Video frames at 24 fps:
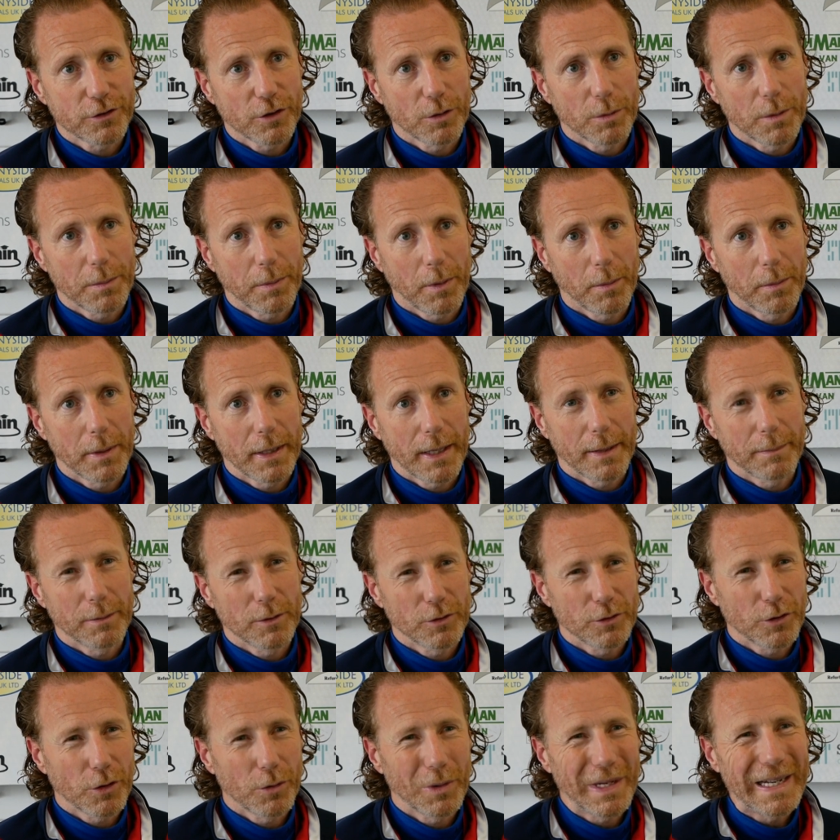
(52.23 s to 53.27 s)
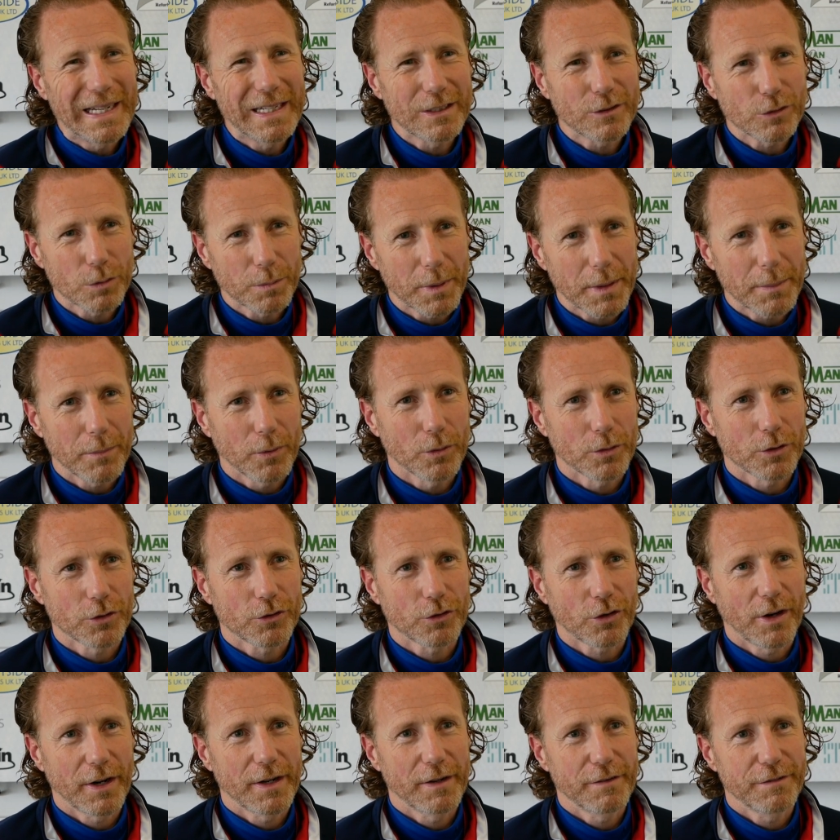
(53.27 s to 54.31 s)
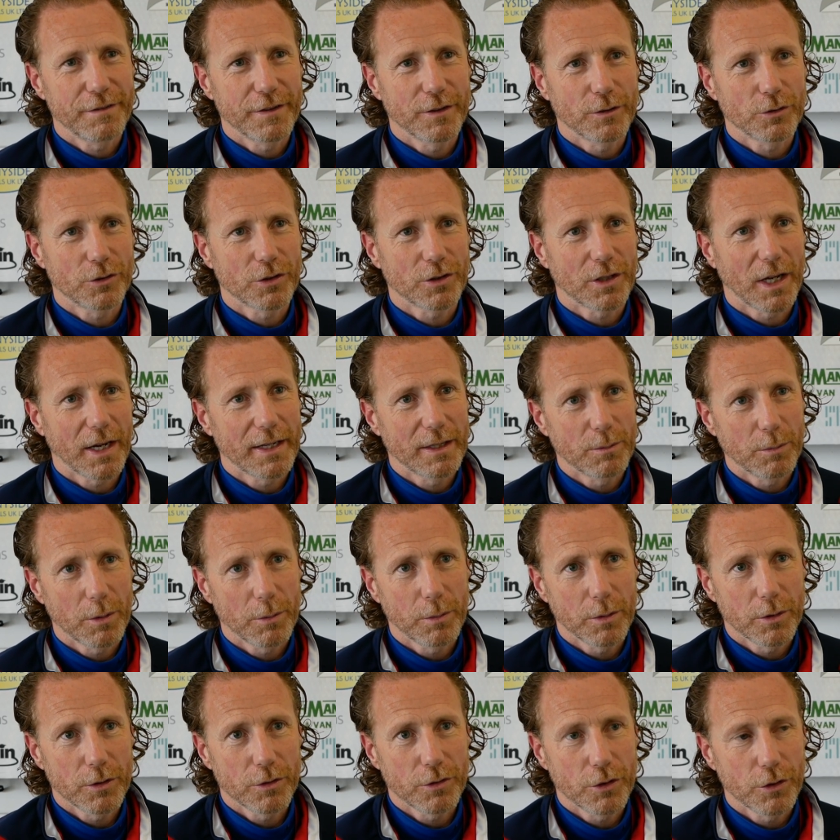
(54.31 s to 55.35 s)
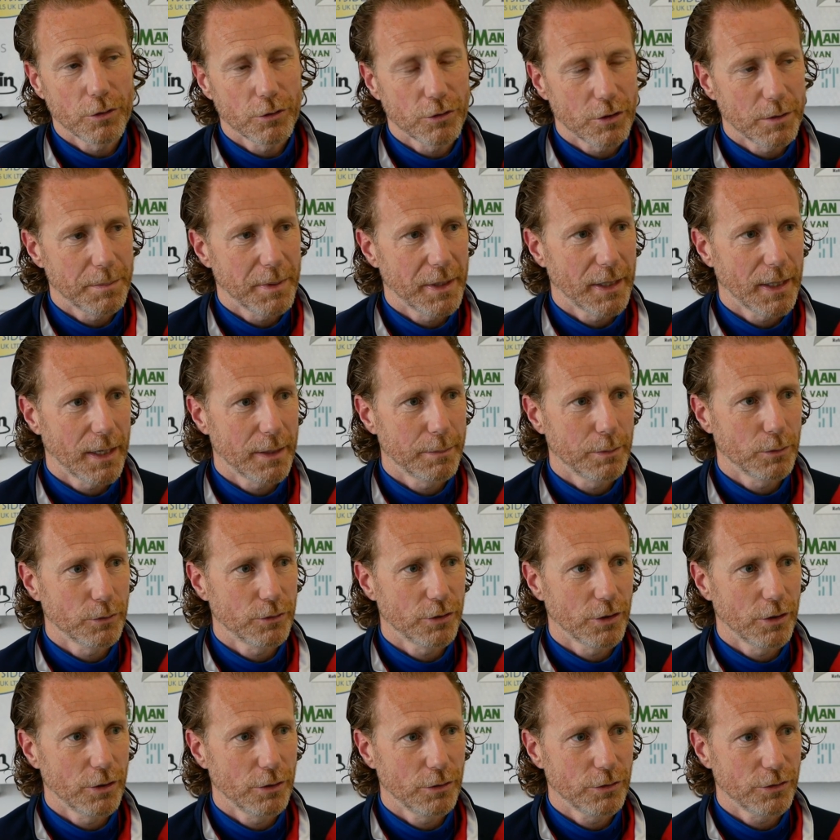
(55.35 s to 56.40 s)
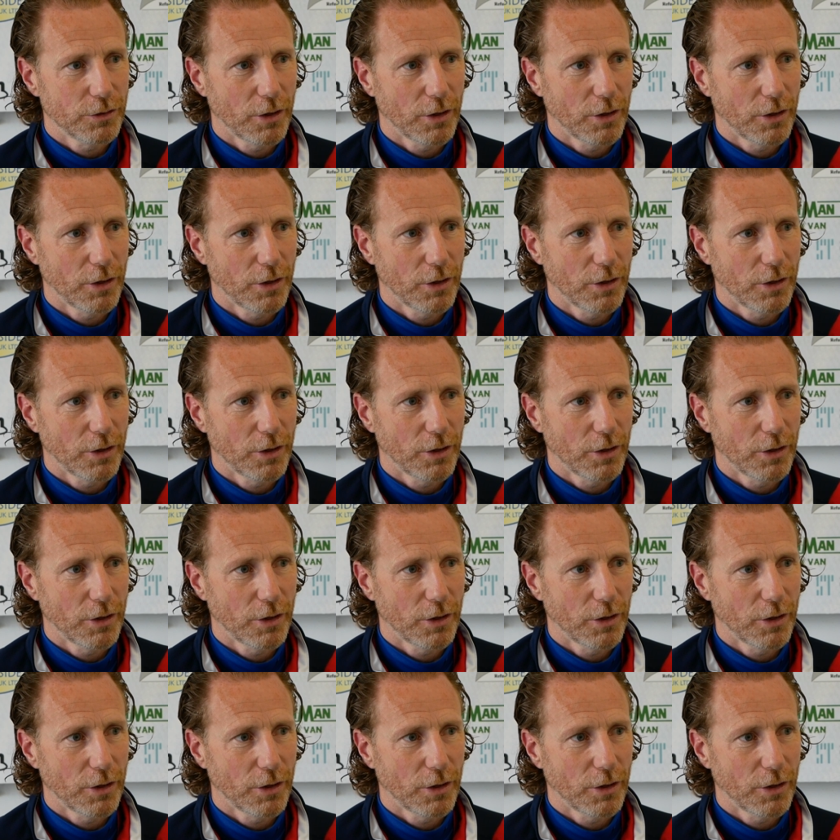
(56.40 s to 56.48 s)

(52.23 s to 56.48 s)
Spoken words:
so we're probably able to do a little bit more on the training field today than we would have usually been able to.